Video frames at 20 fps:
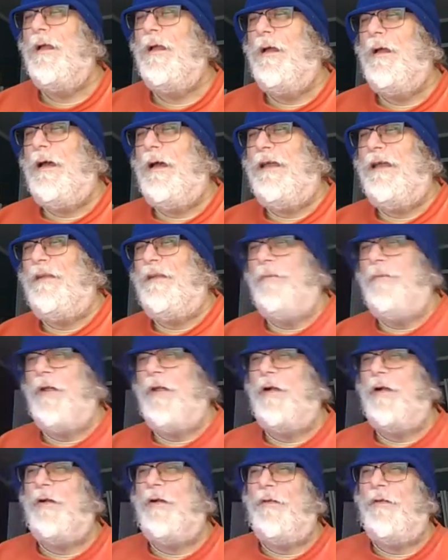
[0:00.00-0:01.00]
I had a
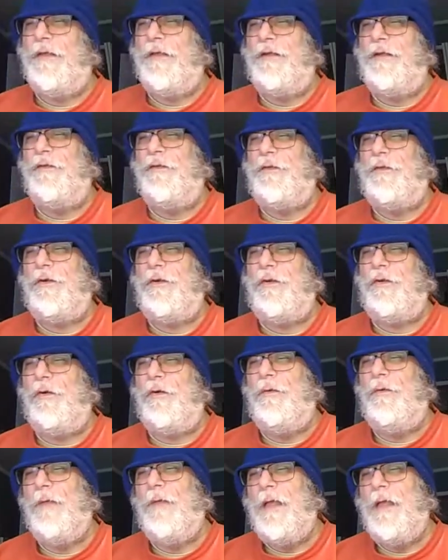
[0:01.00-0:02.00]
blog called The Inner
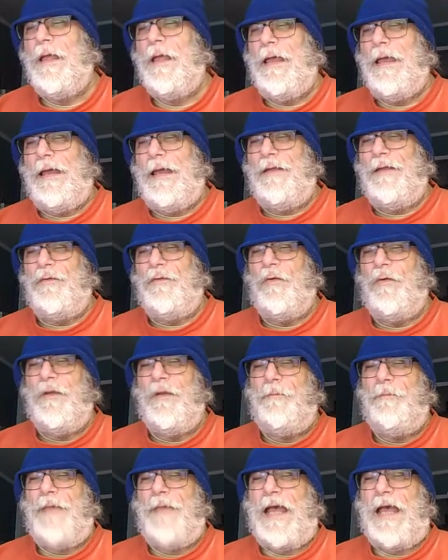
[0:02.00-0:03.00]
Circle, and I'm going
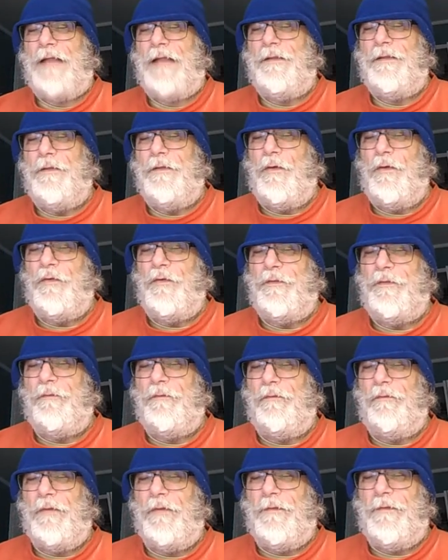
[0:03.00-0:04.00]
back to those
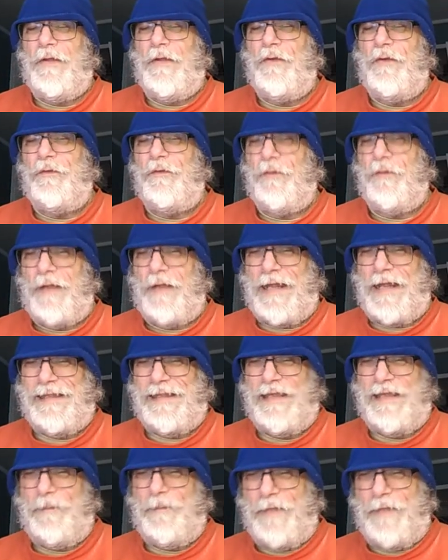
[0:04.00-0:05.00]
reviews that I
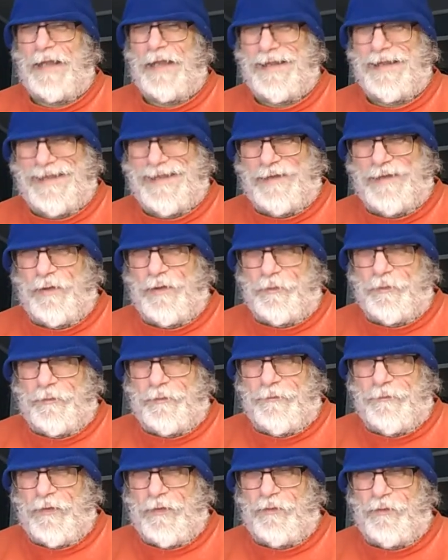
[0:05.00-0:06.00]
did. I did those
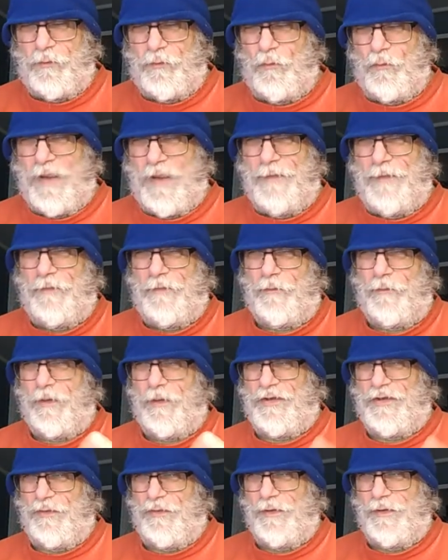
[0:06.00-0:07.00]
reviews way before I
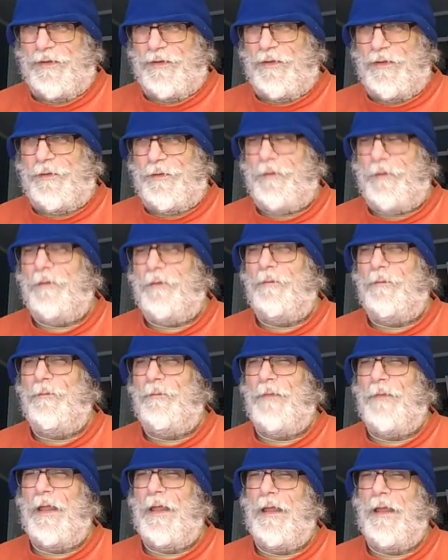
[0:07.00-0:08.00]
joined YouTube,
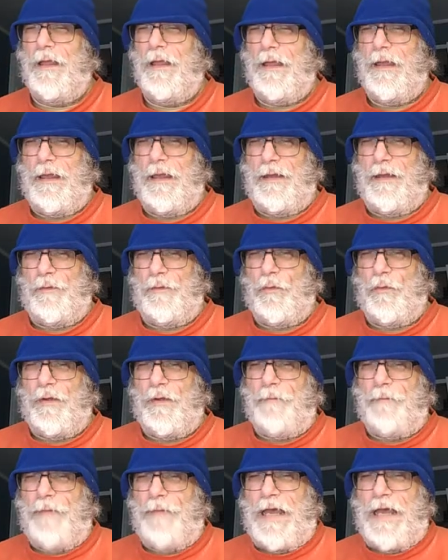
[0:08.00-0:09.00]
and I'm going
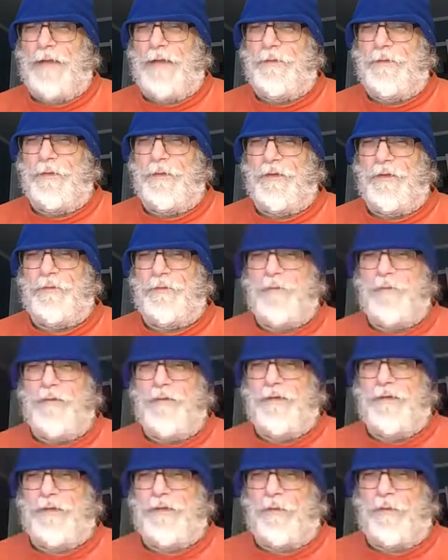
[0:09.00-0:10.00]
back to those
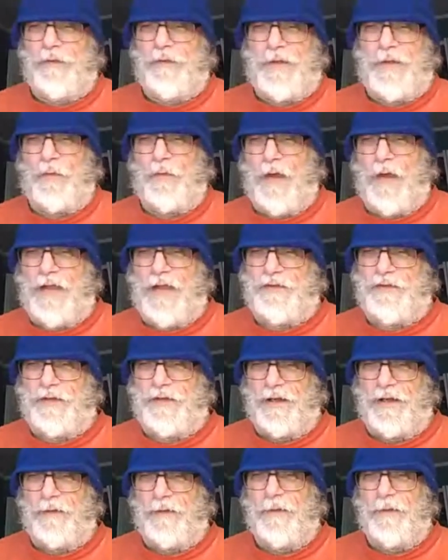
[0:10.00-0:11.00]
movies and rewatching
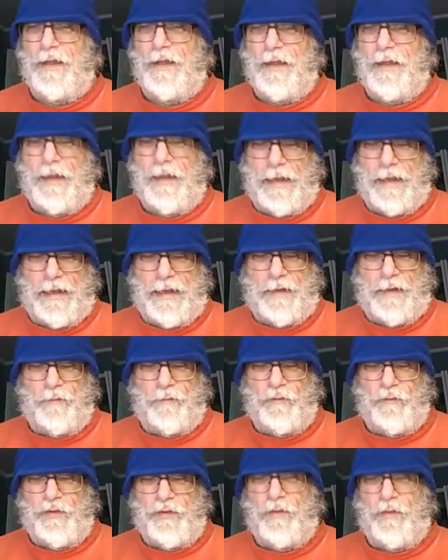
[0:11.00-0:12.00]
them and
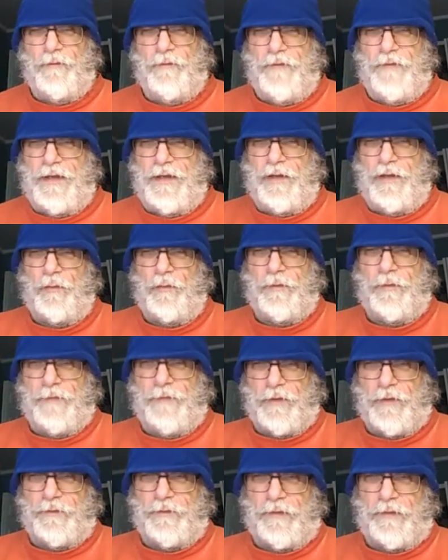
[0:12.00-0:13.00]
doing video
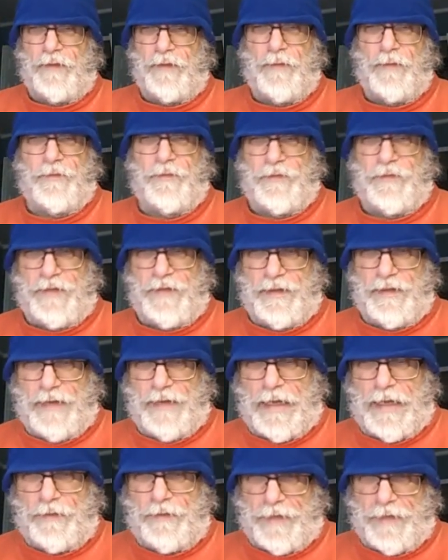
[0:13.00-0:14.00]
reviews of them, seeing
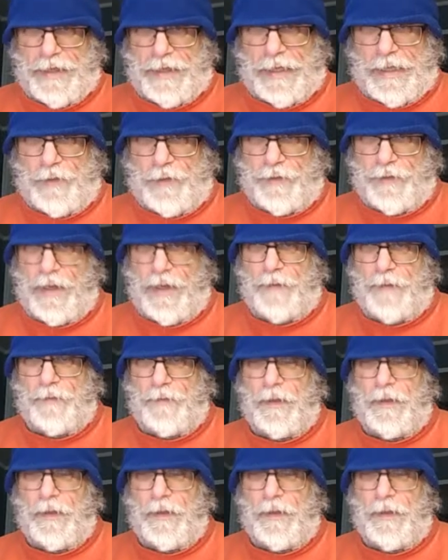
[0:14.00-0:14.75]
how they held up.